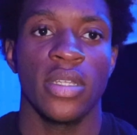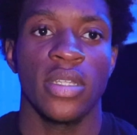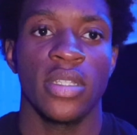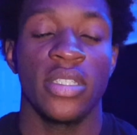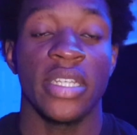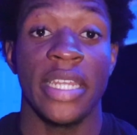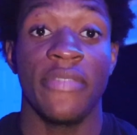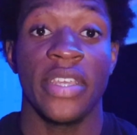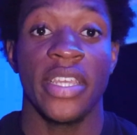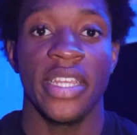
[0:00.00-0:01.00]

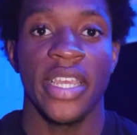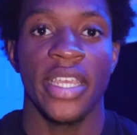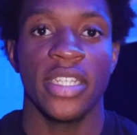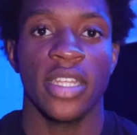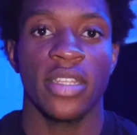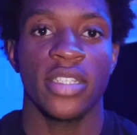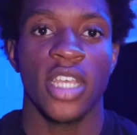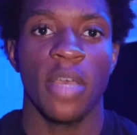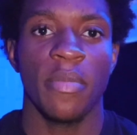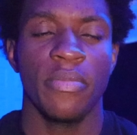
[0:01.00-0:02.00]
significant gains at the
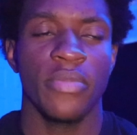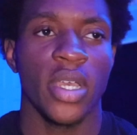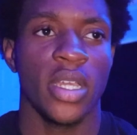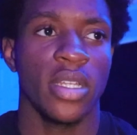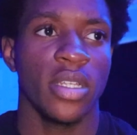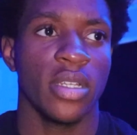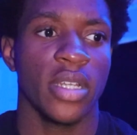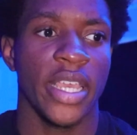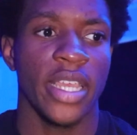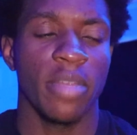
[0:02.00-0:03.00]
time.
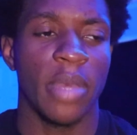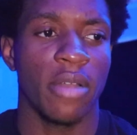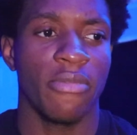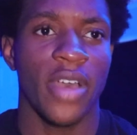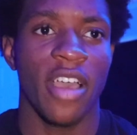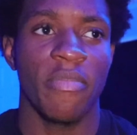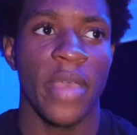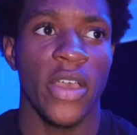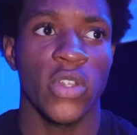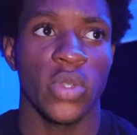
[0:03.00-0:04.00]
Gained about 5
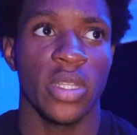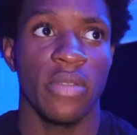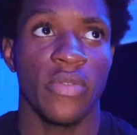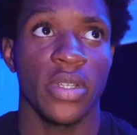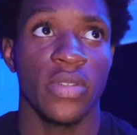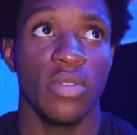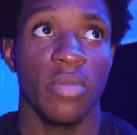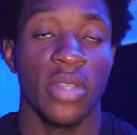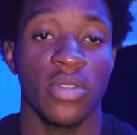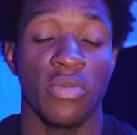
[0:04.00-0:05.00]
pounds within the first few
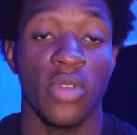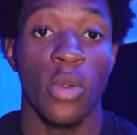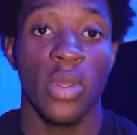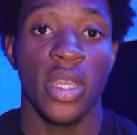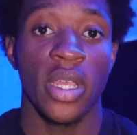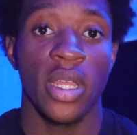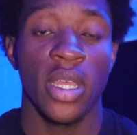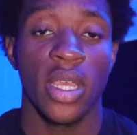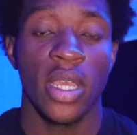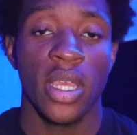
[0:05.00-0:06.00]
months of going there.
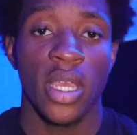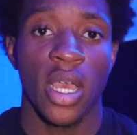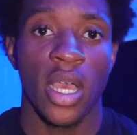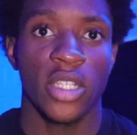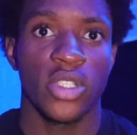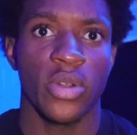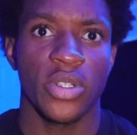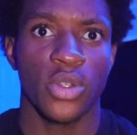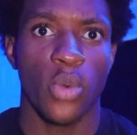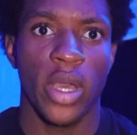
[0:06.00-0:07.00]
I started
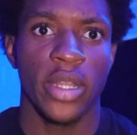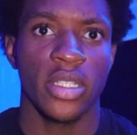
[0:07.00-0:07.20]
squatting